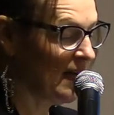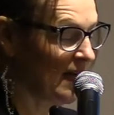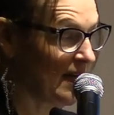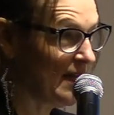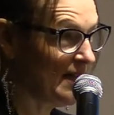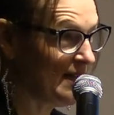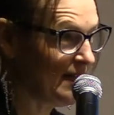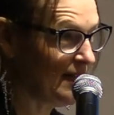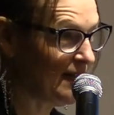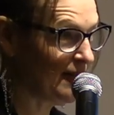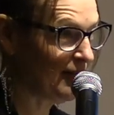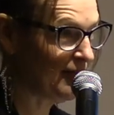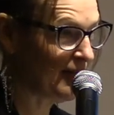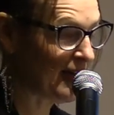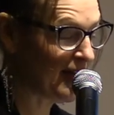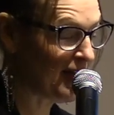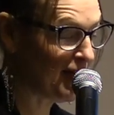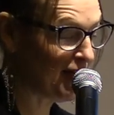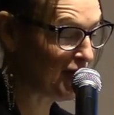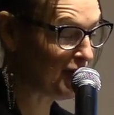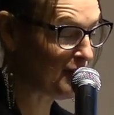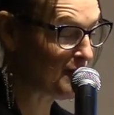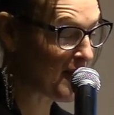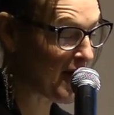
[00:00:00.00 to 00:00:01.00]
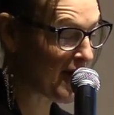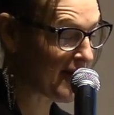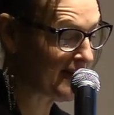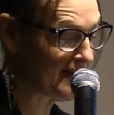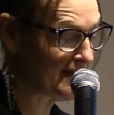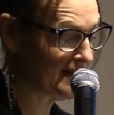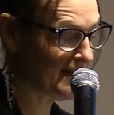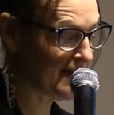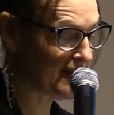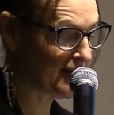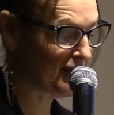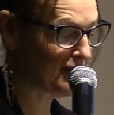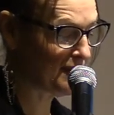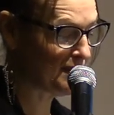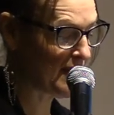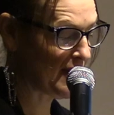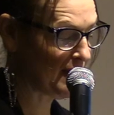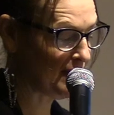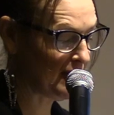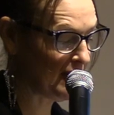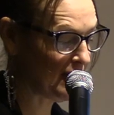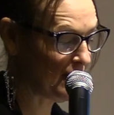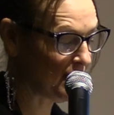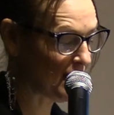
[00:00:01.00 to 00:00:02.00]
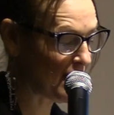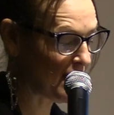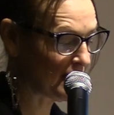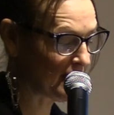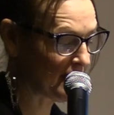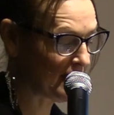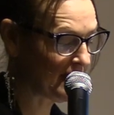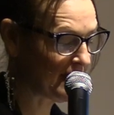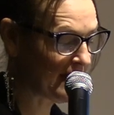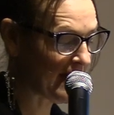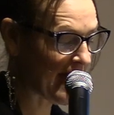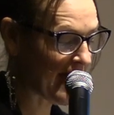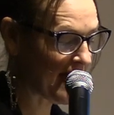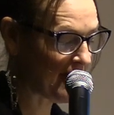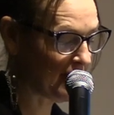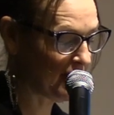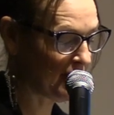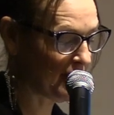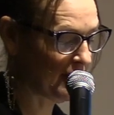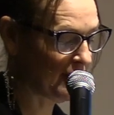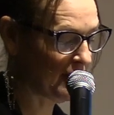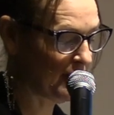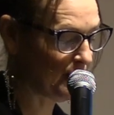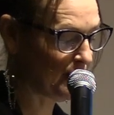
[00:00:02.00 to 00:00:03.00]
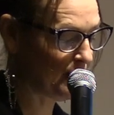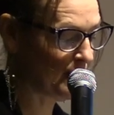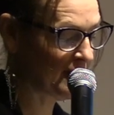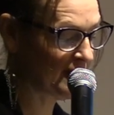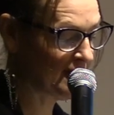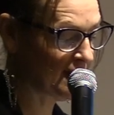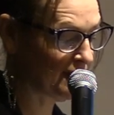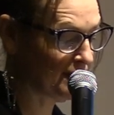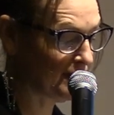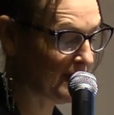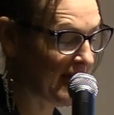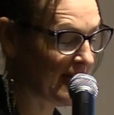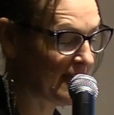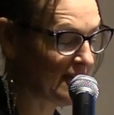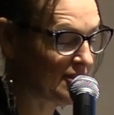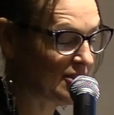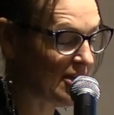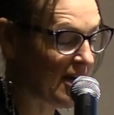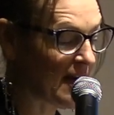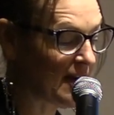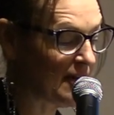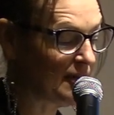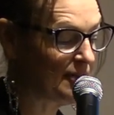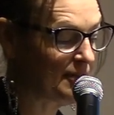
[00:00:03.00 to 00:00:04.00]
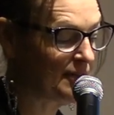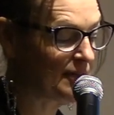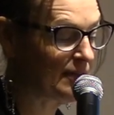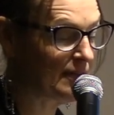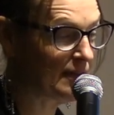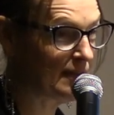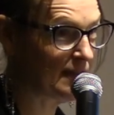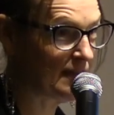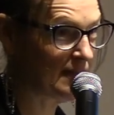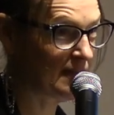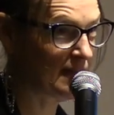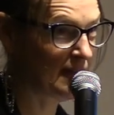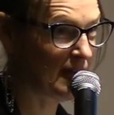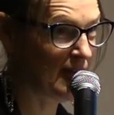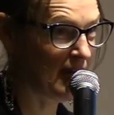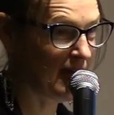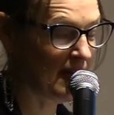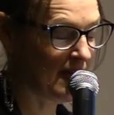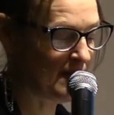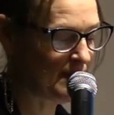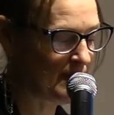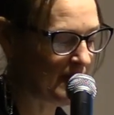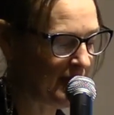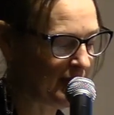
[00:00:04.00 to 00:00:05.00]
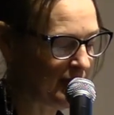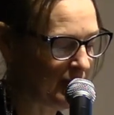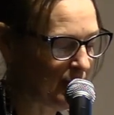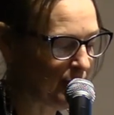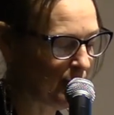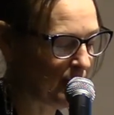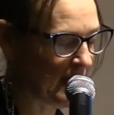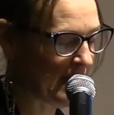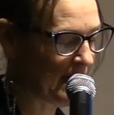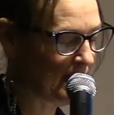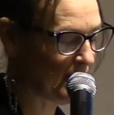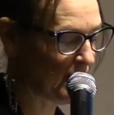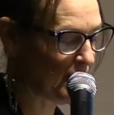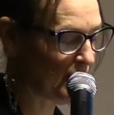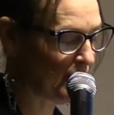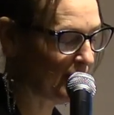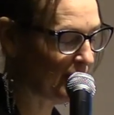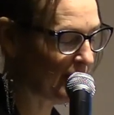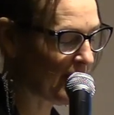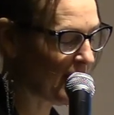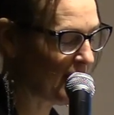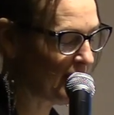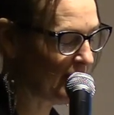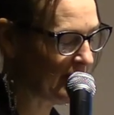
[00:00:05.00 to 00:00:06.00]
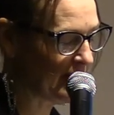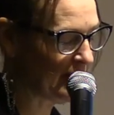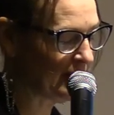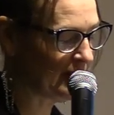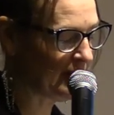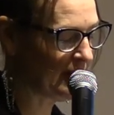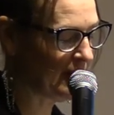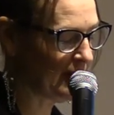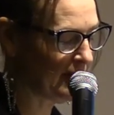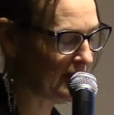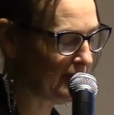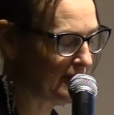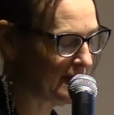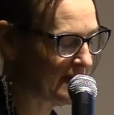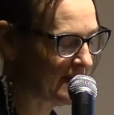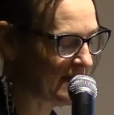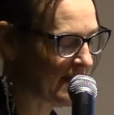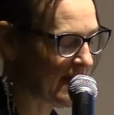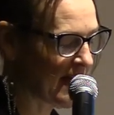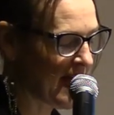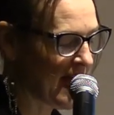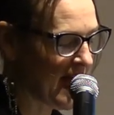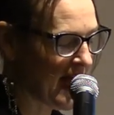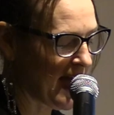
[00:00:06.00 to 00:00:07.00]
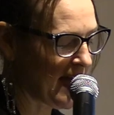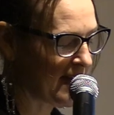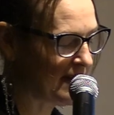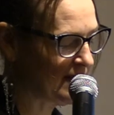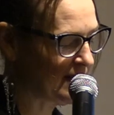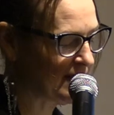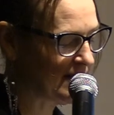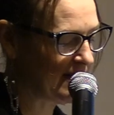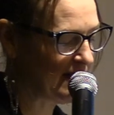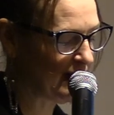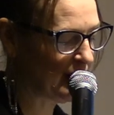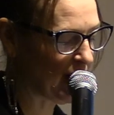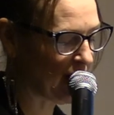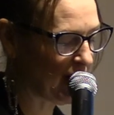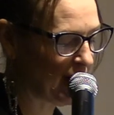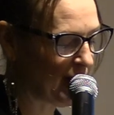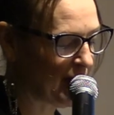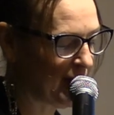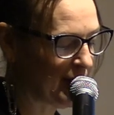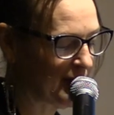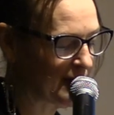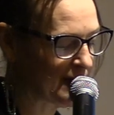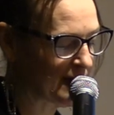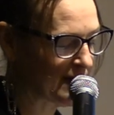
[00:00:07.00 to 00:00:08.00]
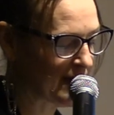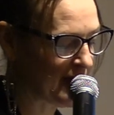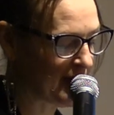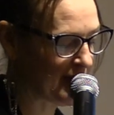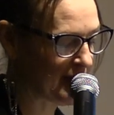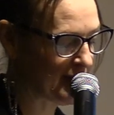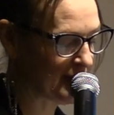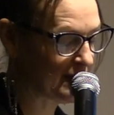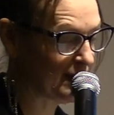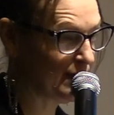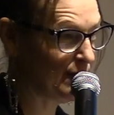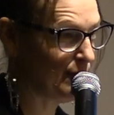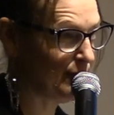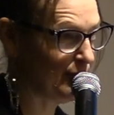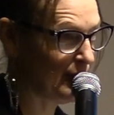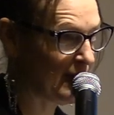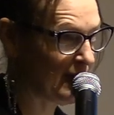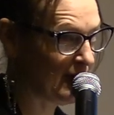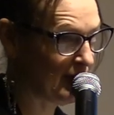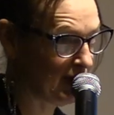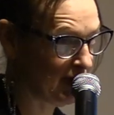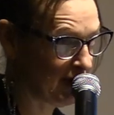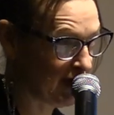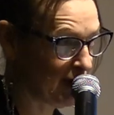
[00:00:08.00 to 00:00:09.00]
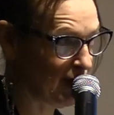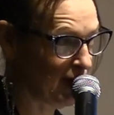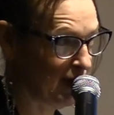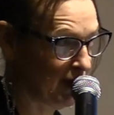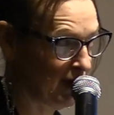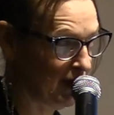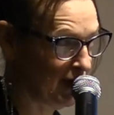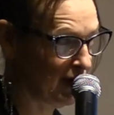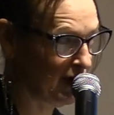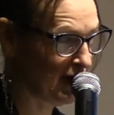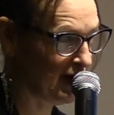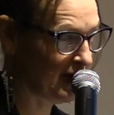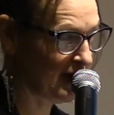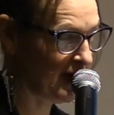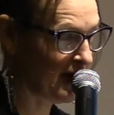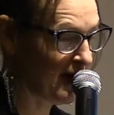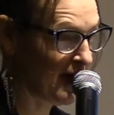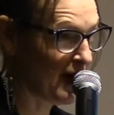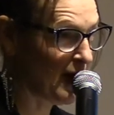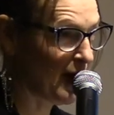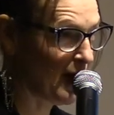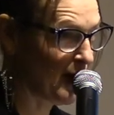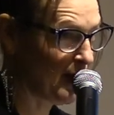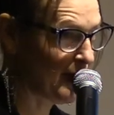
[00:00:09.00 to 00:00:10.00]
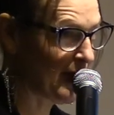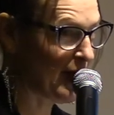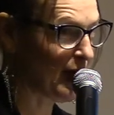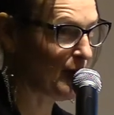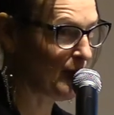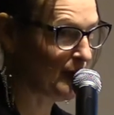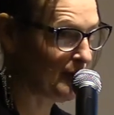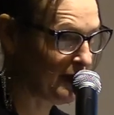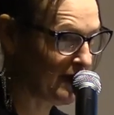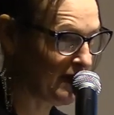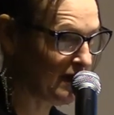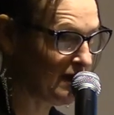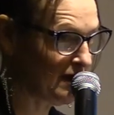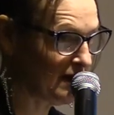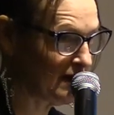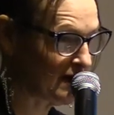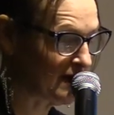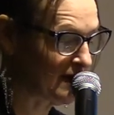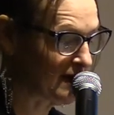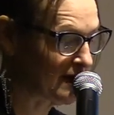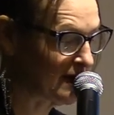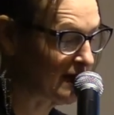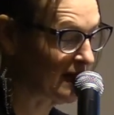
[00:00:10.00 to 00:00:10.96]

In the event of my death, maybe you all could gather in the woods of my childhood among the rainbow falling leaves and sing all the songs you've ever heard about peace.